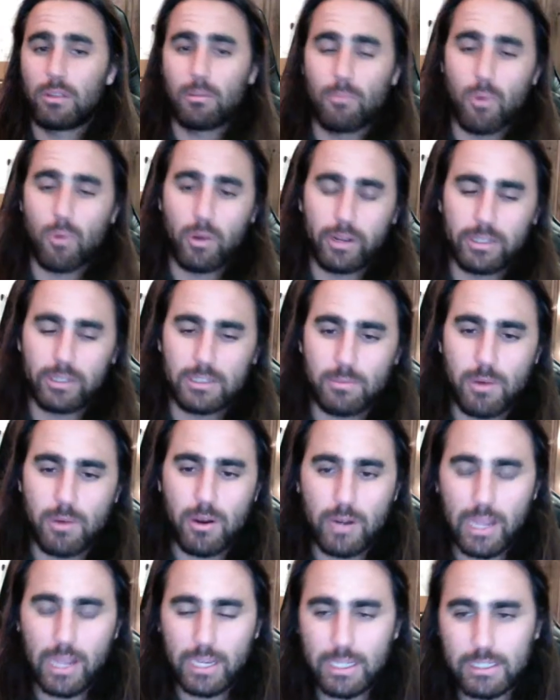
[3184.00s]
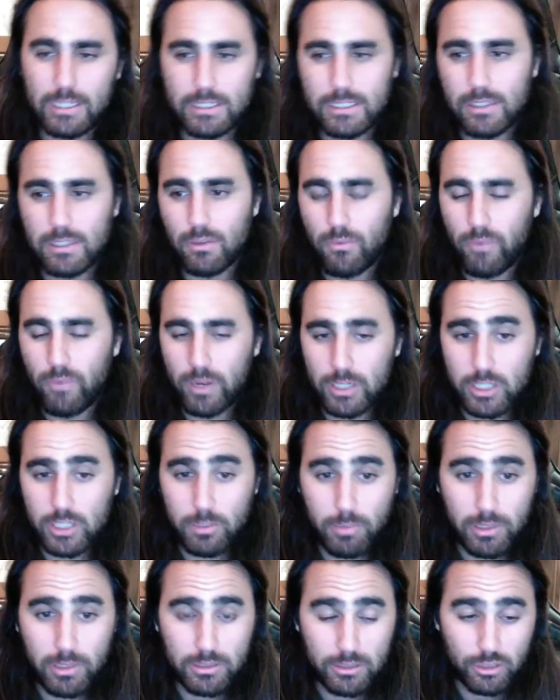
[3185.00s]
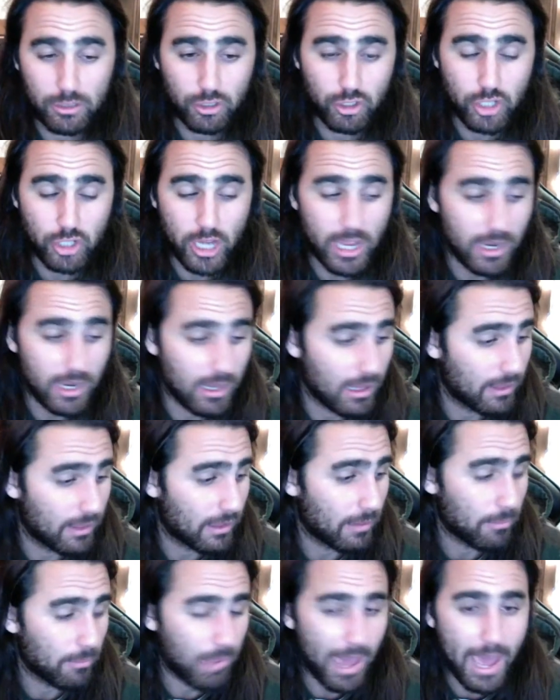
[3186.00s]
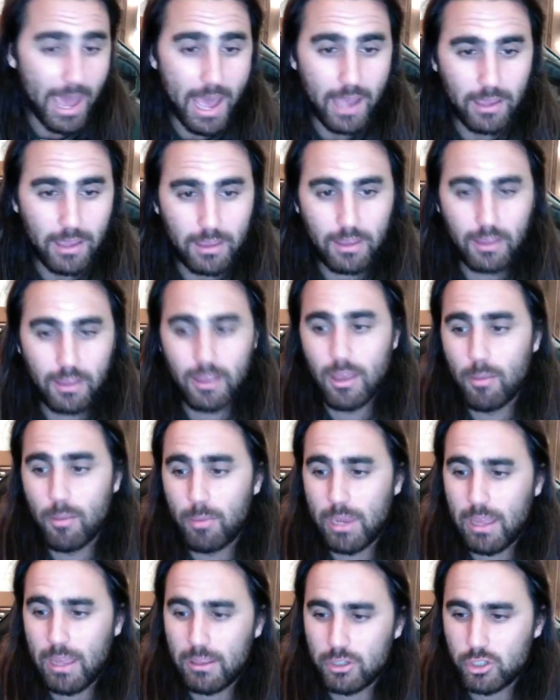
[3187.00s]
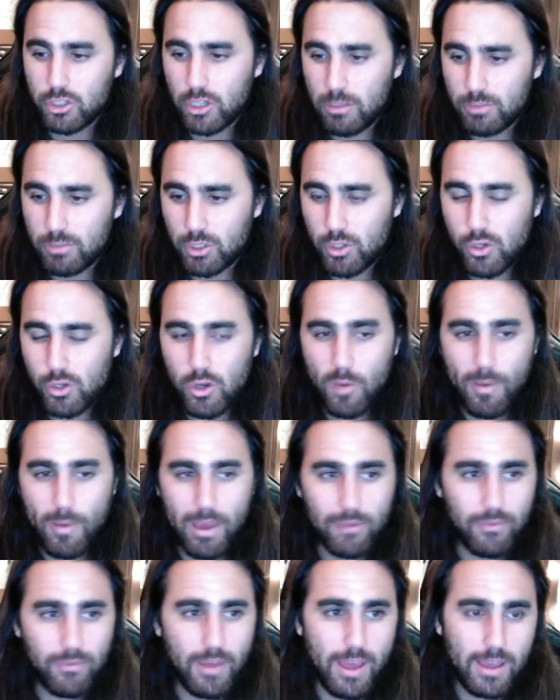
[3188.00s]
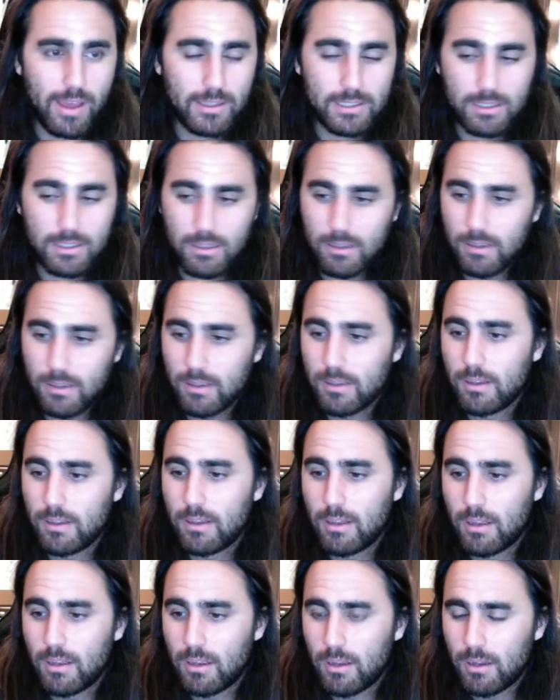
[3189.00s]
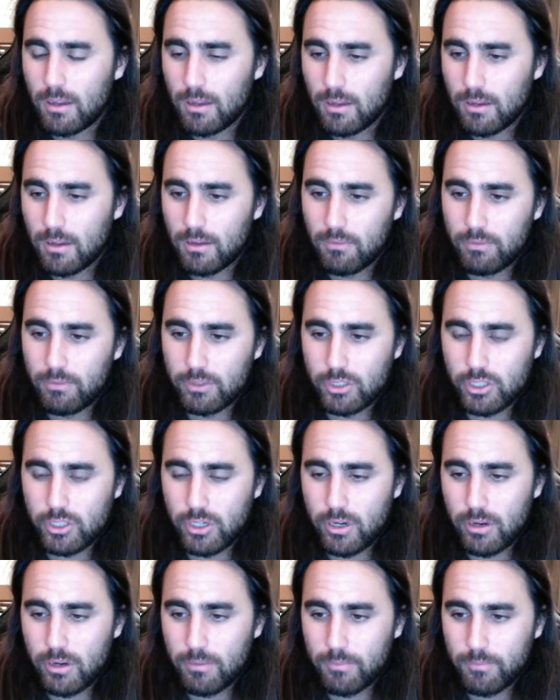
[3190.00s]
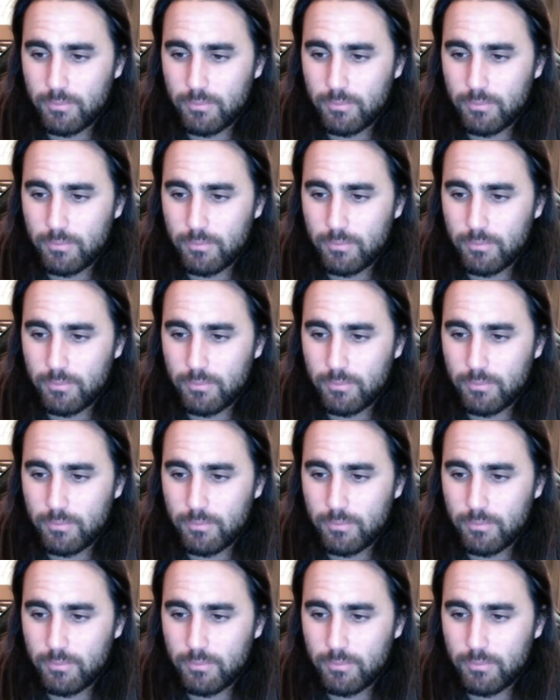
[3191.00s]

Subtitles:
morning tomorrow, and I need to still finish a bunch of shit and then pack. But yeah, the streams do go by fast. For sure.